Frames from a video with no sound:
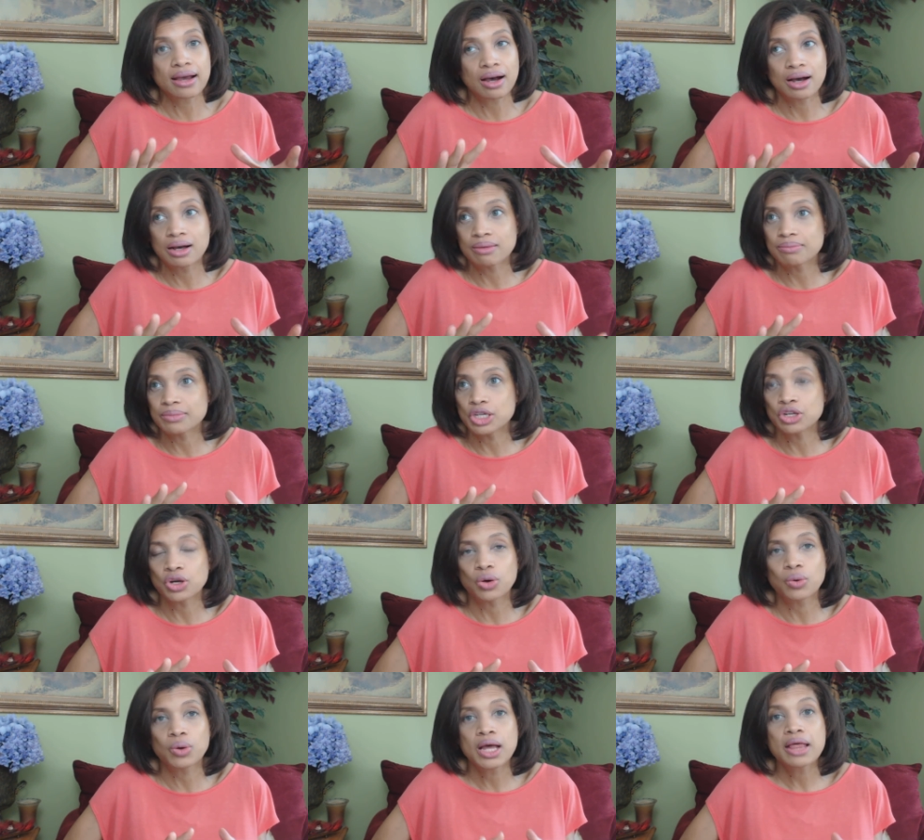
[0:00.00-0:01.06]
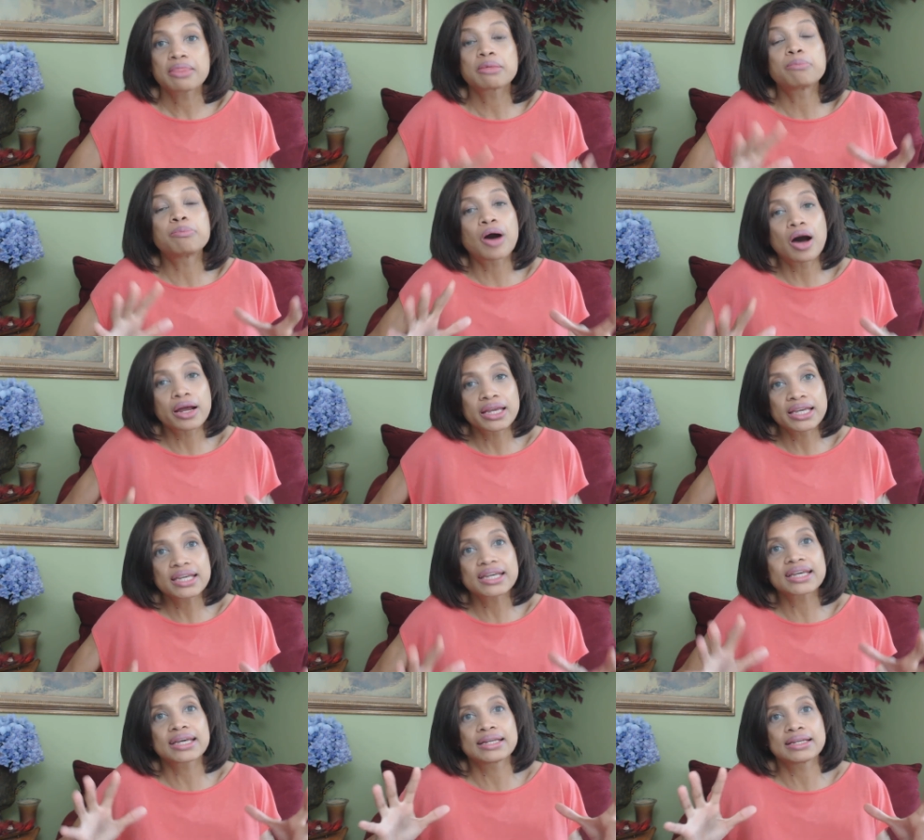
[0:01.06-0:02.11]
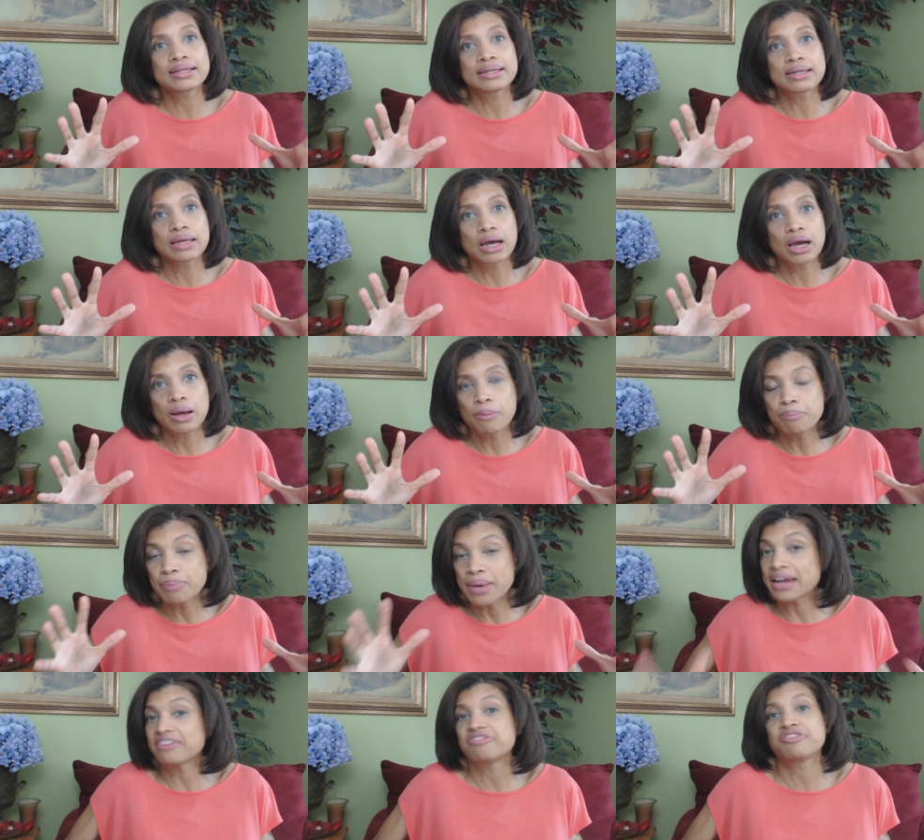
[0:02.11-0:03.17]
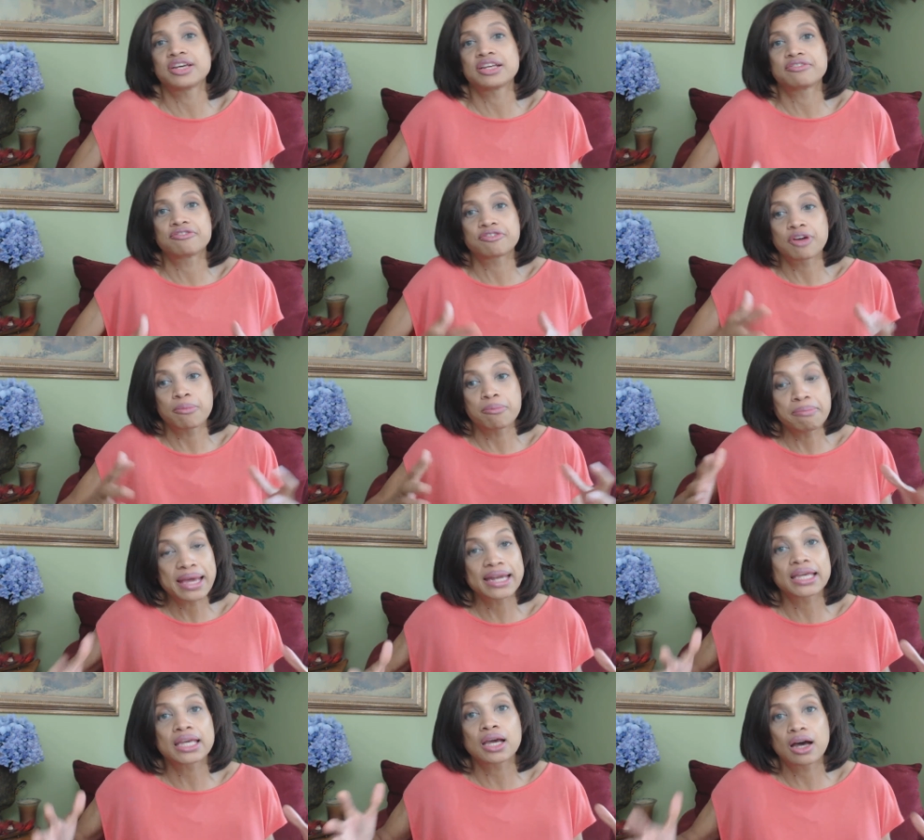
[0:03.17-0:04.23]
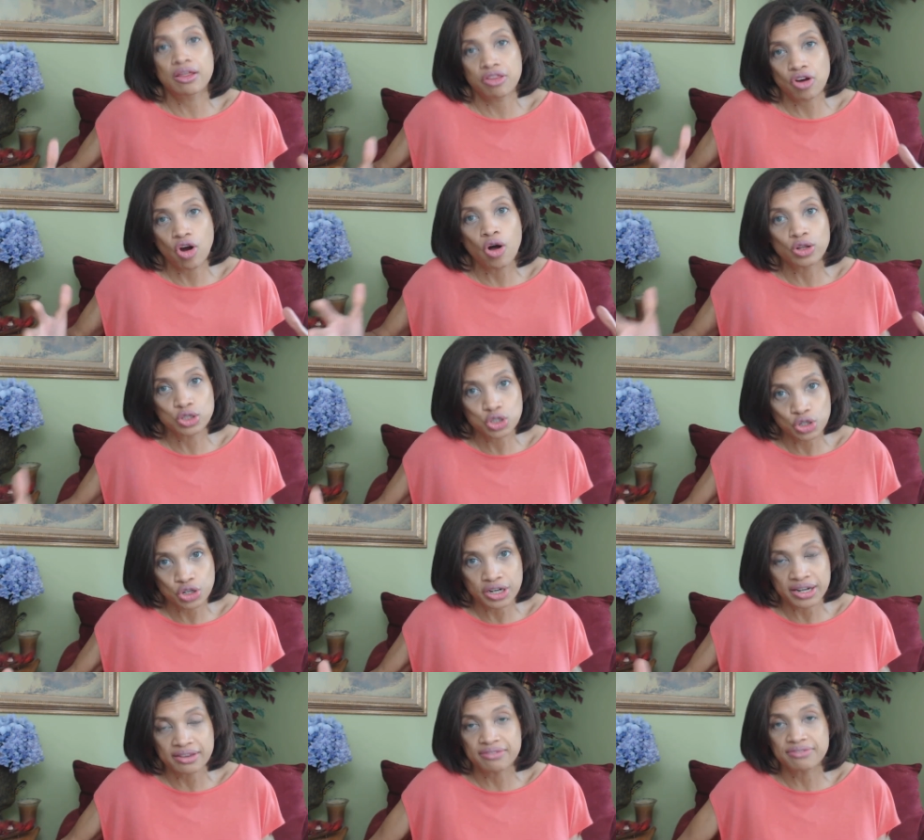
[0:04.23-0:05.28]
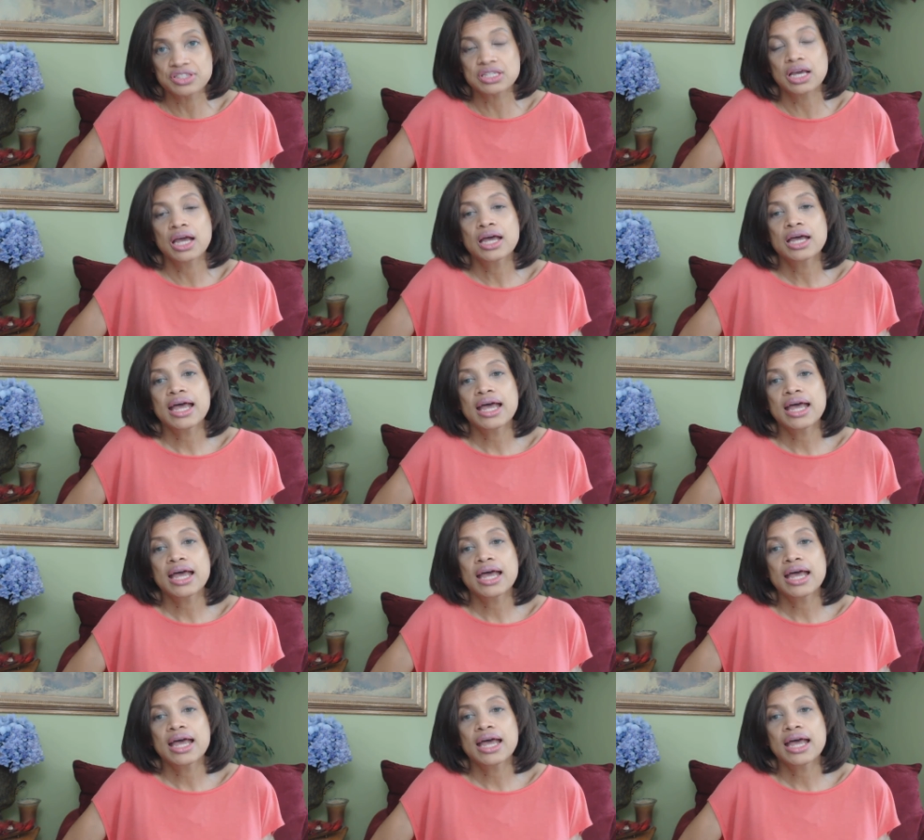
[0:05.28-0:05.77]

um, you know, the body can benefit from many other alternatives.